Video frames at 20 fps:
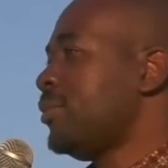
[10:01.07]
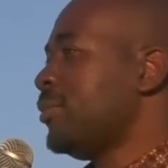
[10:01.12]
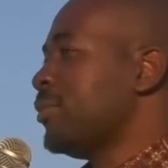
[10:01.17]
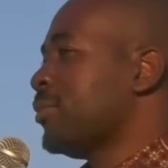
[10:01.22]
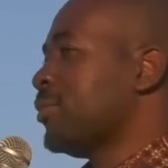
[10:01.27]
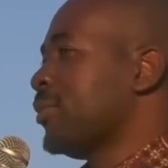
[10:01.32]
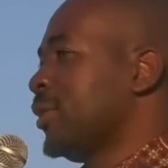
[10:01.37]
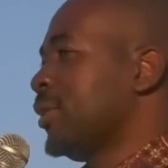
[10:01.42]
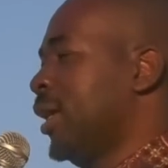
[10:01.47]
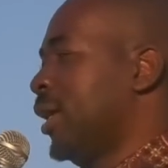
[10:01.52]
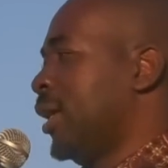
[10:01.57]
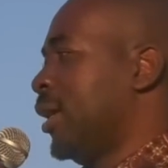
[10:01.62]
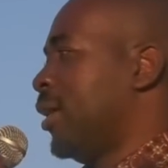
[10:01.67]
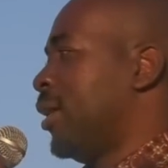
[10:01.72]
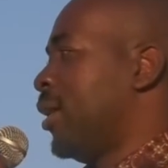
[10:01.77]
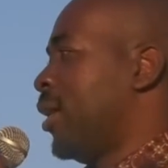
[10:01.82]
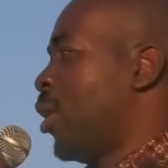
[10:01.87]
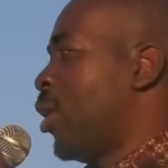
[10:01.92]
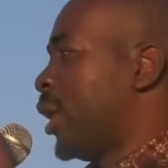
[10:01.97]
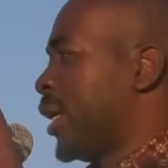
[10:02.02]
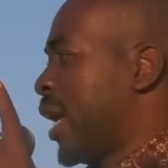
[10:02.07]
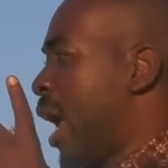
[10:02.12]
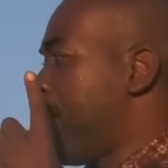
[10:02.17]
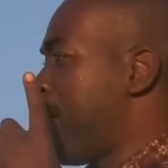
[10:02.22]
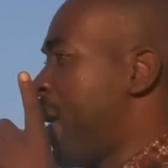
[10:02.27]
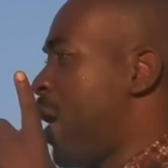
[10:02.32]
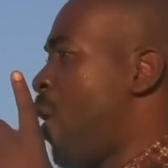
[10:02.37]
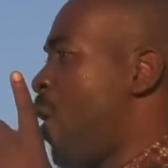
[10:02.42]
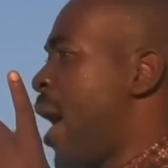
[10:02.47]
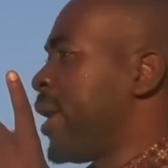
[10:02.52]
finish with him.
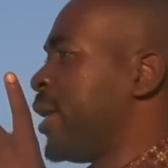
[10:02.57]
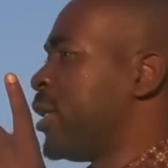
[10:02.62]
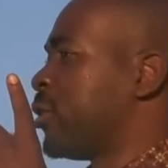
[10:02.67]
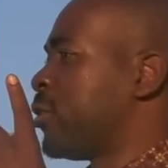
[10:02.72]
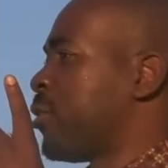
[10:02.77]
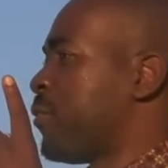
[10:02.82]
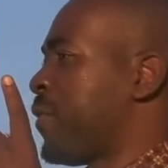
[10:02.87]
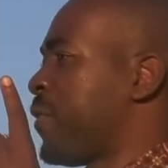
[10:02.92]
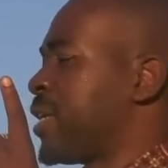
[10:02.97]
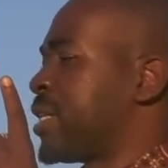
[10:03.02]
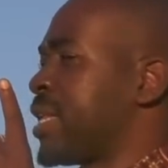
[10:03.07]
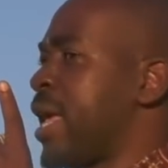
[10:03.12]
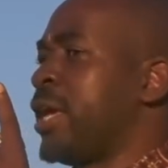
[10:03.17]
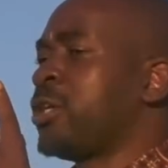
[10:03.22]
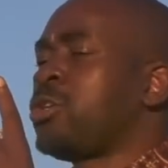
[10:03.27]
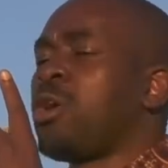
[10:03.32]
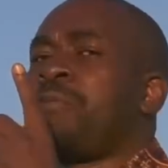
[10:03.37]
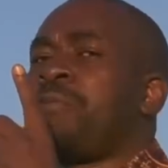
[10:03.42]
Number one is to fix the issue